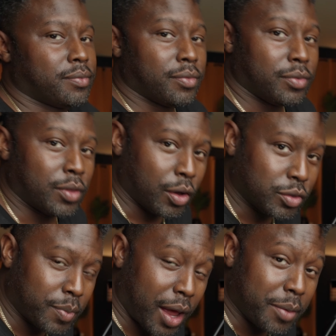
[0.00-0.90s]

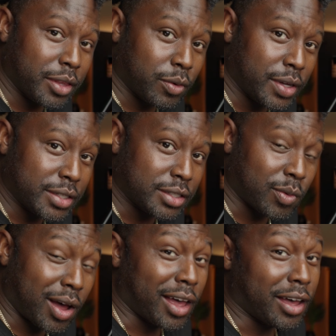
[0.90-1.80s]
Those might be the reasons
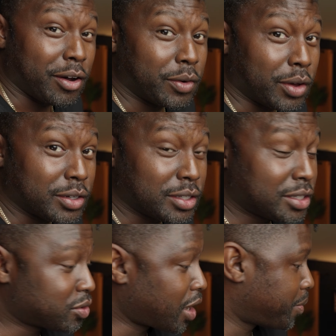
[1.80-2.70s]
why I hold on to
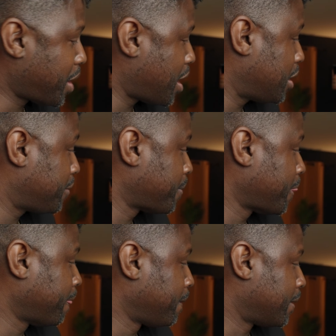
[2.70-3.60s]
this tripod.
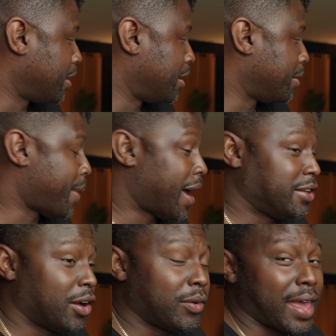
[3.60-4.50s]
I
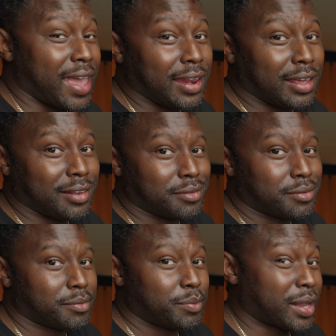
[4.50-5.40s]
don't hate it,
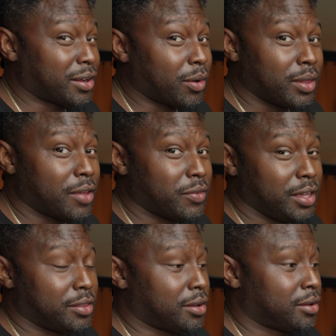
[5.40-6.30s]
but I don't love it
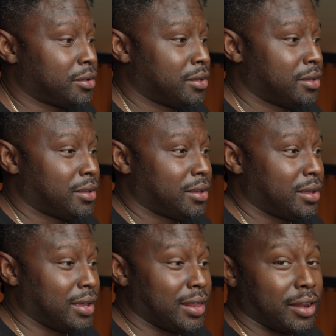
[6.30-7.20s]
either.
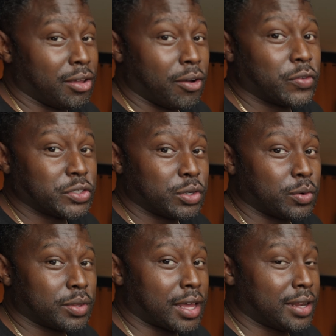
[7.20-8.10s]
And I know for sure,
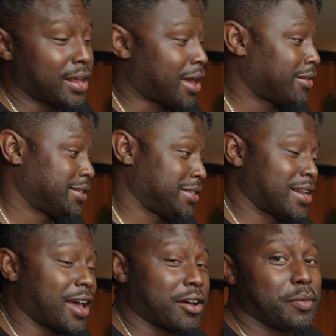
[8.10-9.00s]
without a doubt, this is
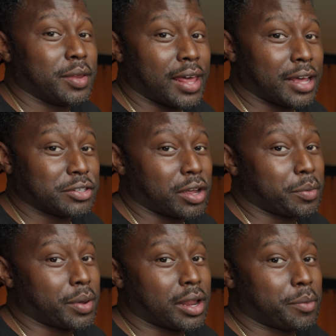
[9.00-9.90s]
not going to be the last
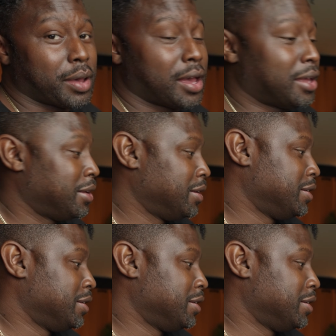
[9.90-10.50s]
tripod I buy.